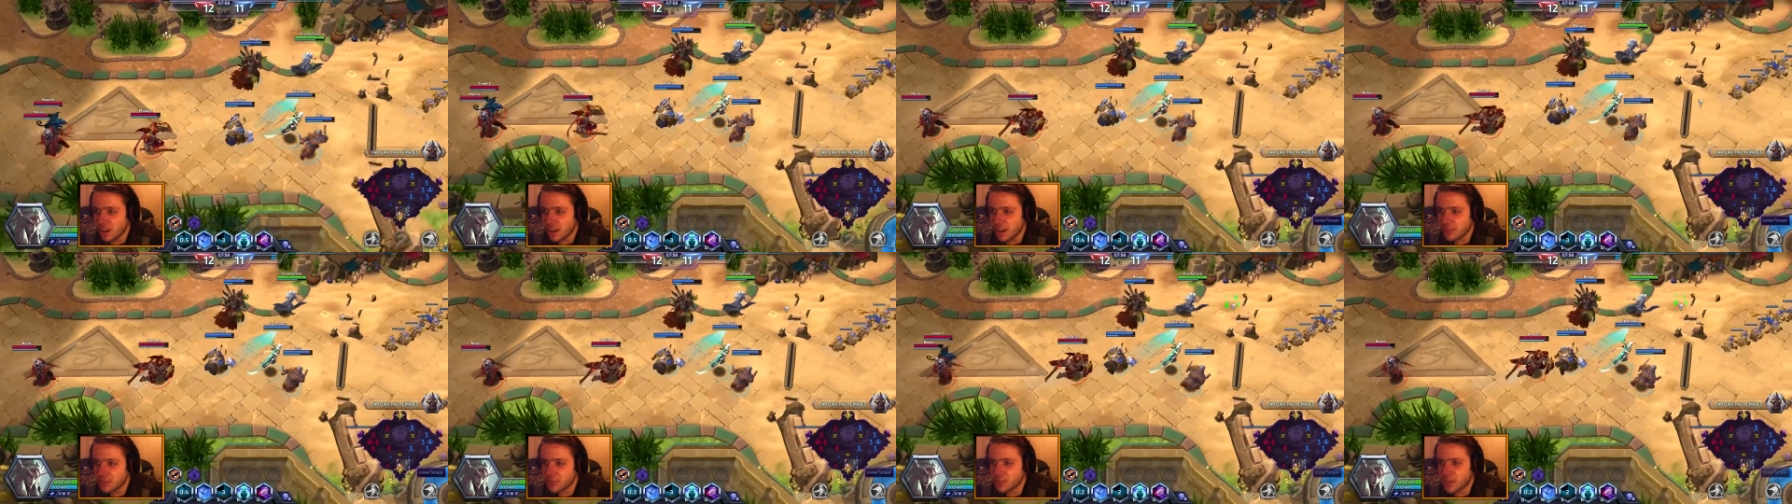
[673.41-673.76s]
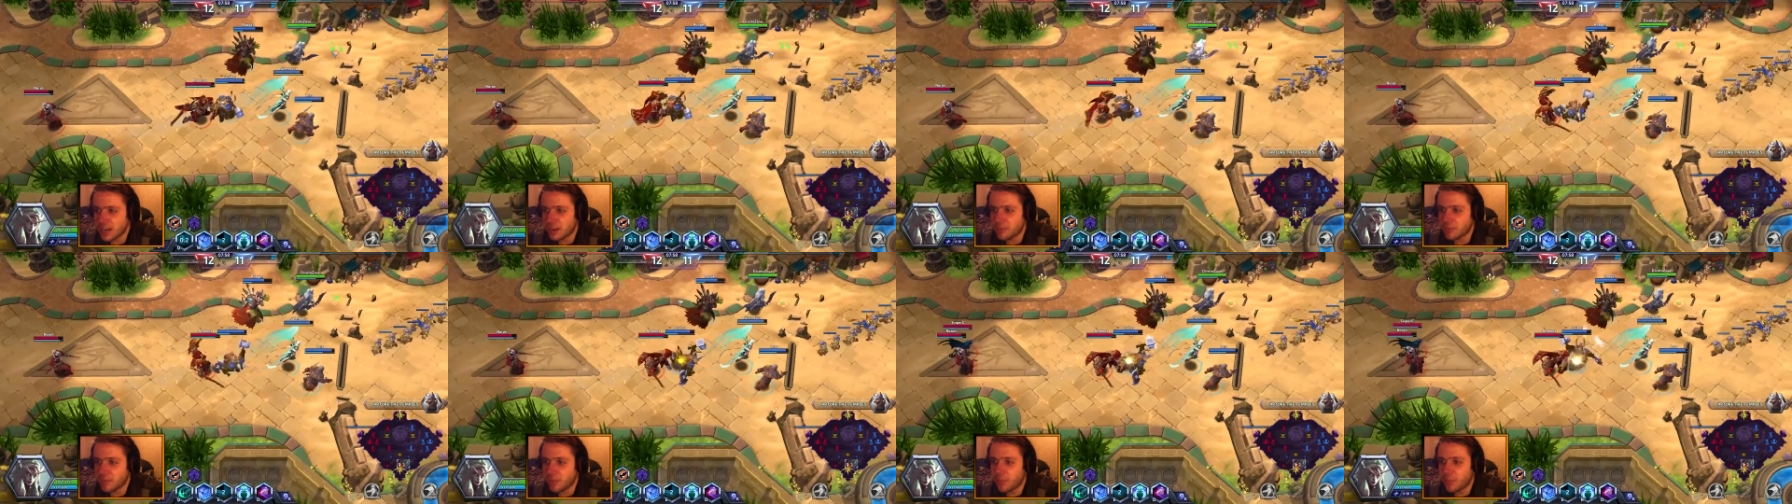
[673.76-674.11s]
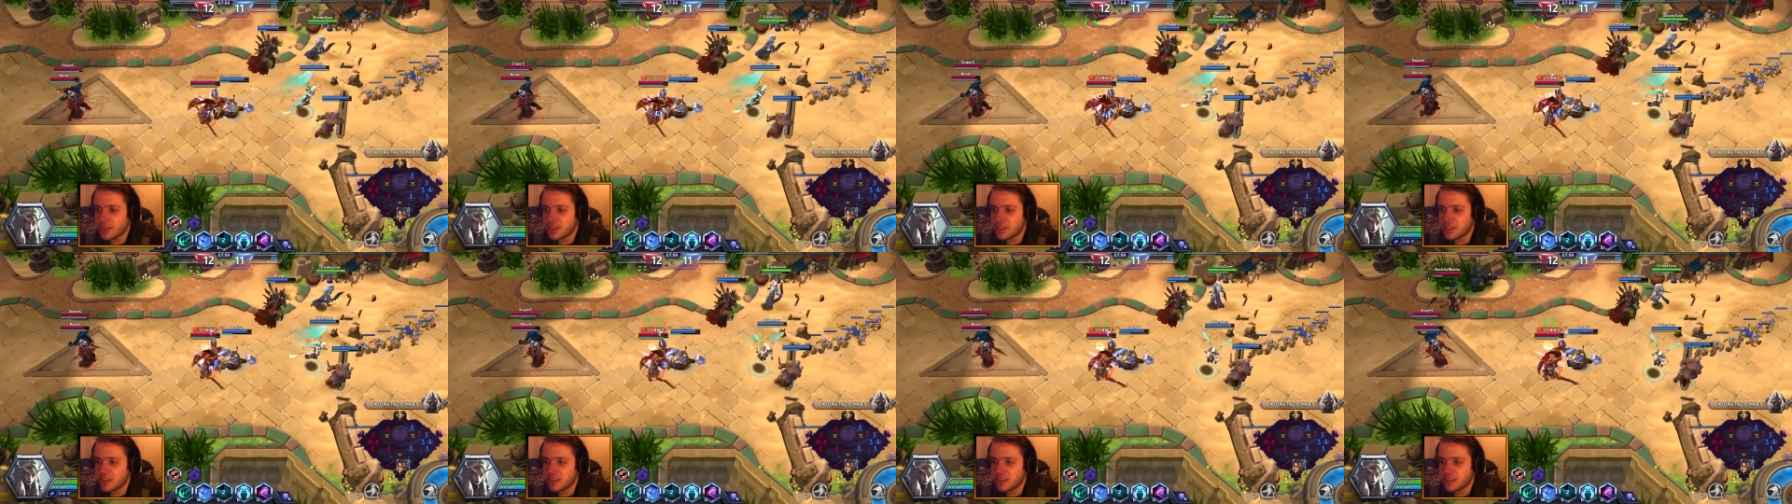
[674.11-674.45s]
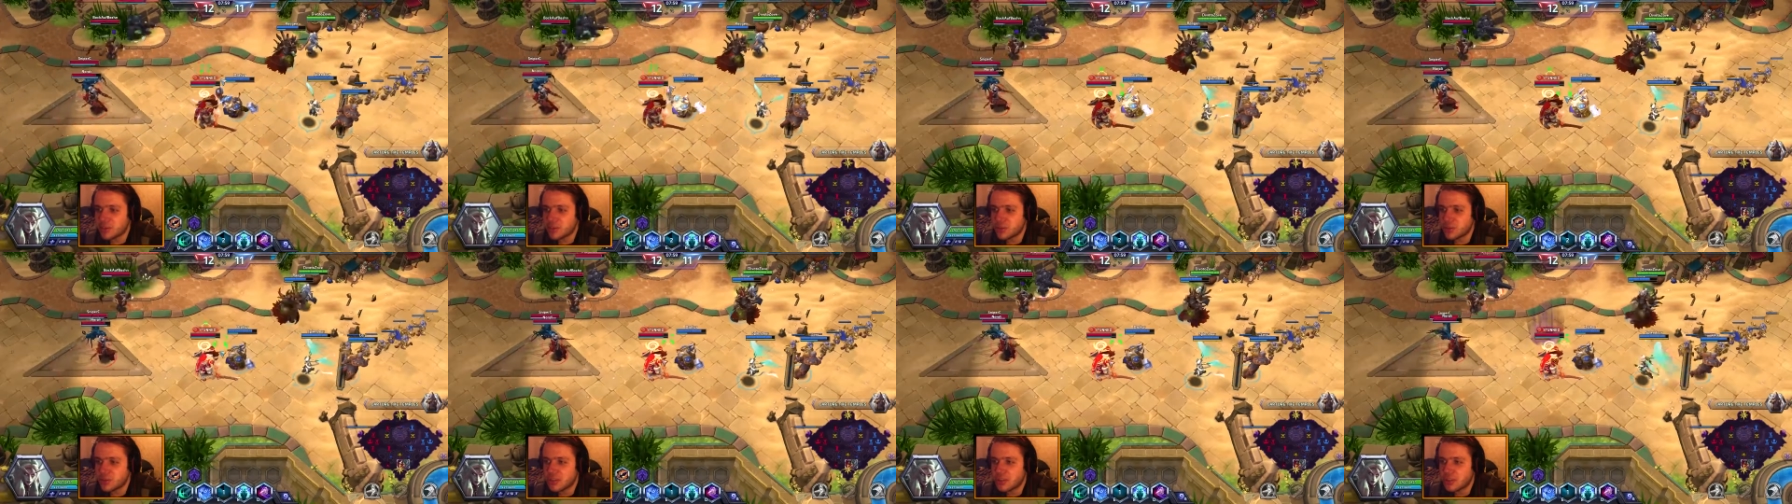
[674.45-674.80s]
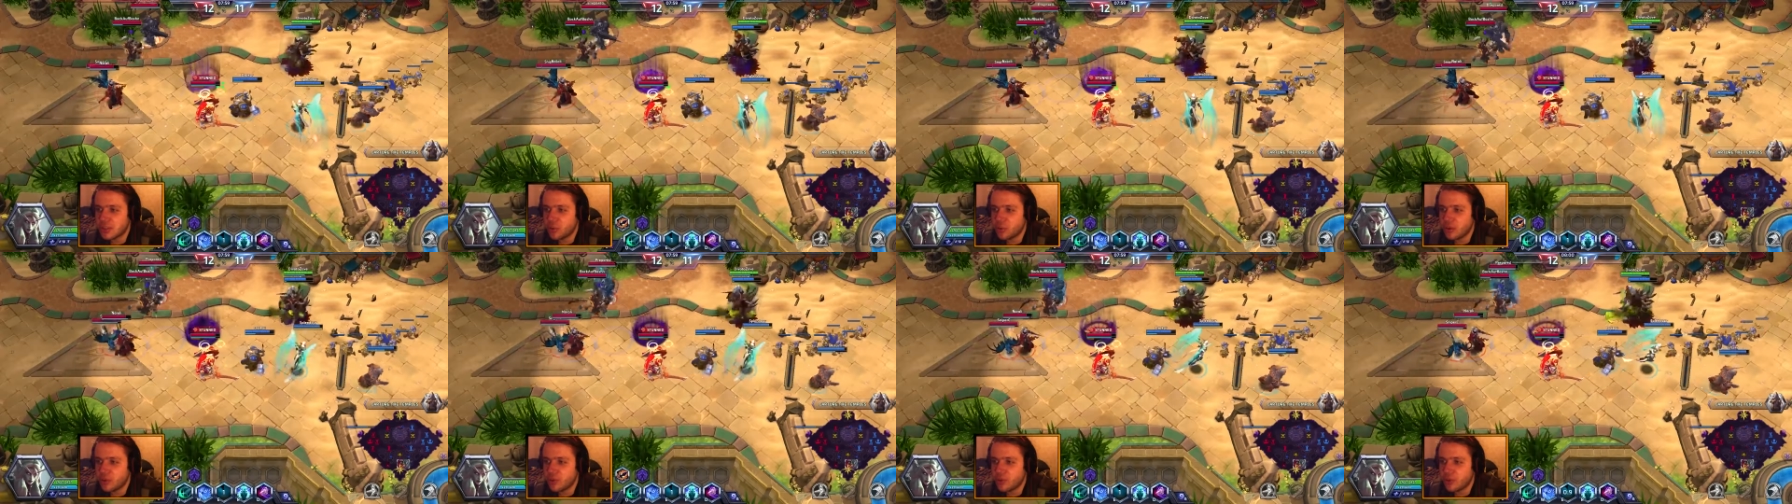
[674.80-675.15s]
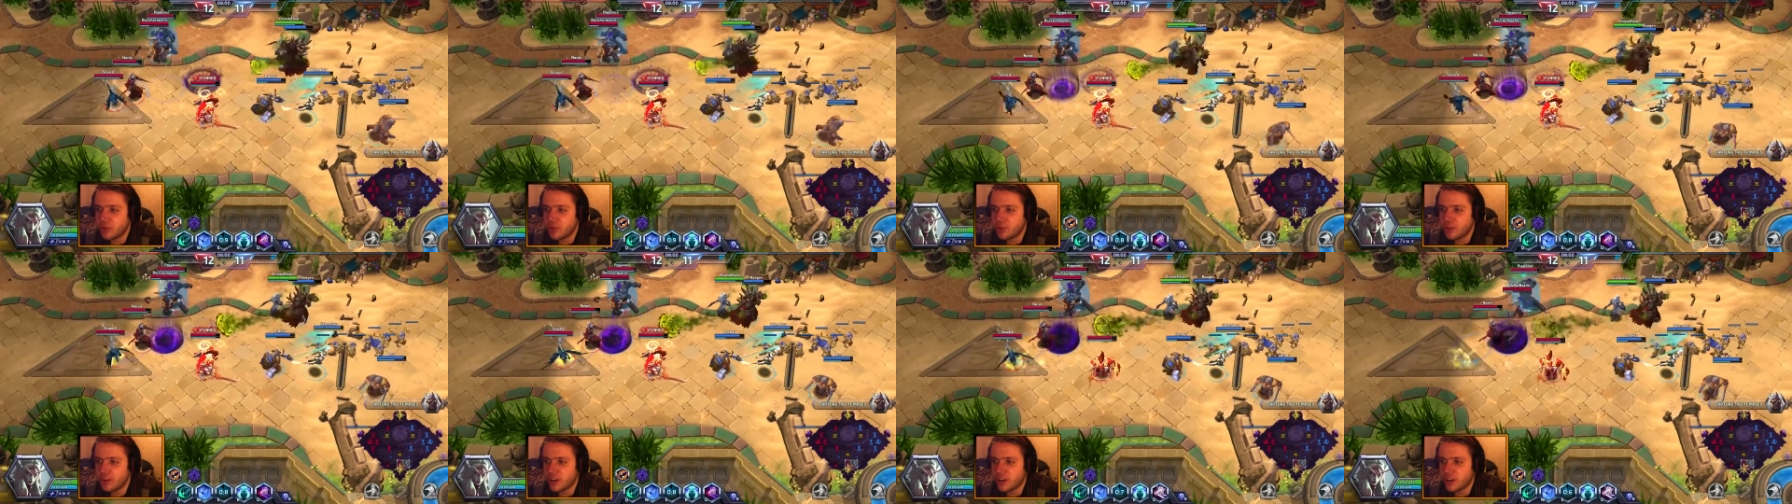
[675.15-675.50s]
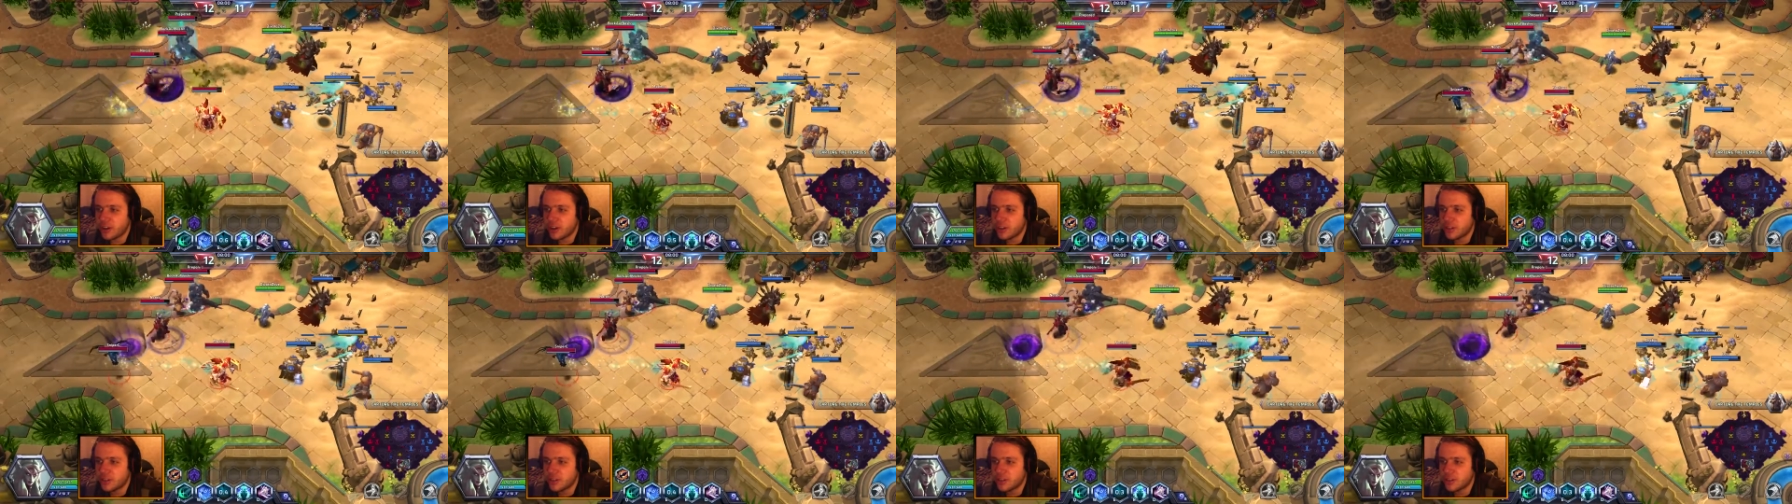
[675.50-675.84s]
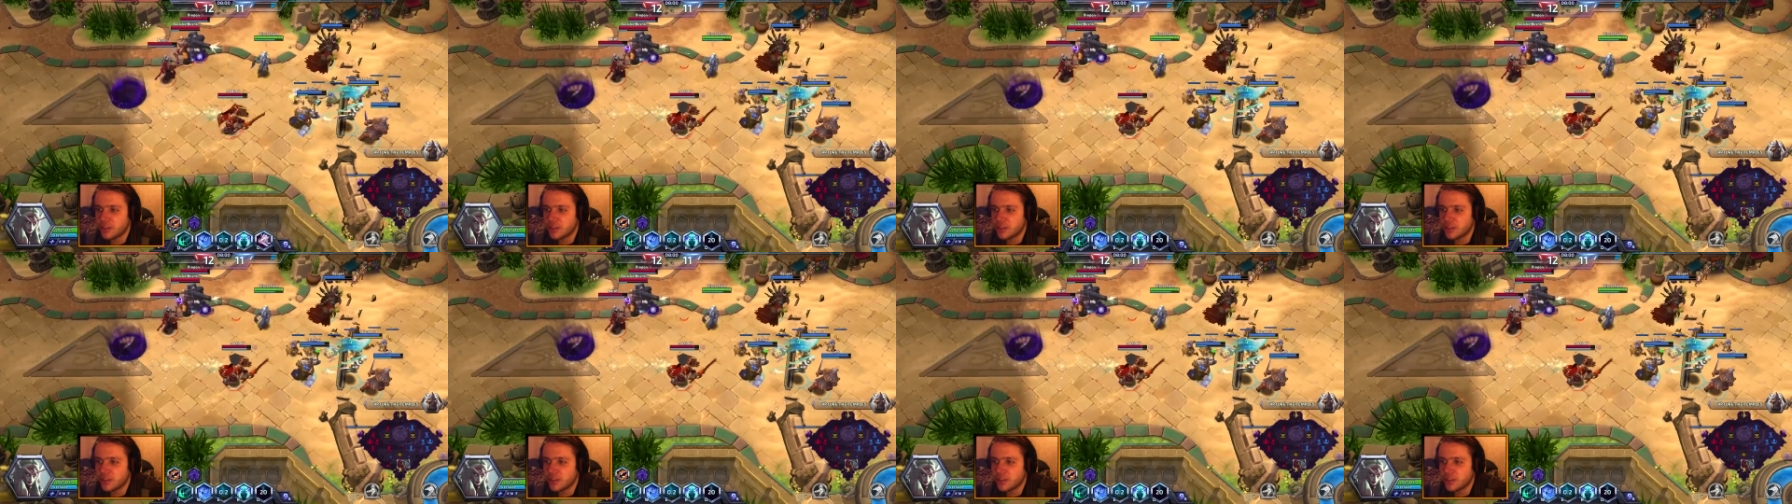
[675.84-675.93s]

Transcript: I'm trying my best here to stay away from Varian.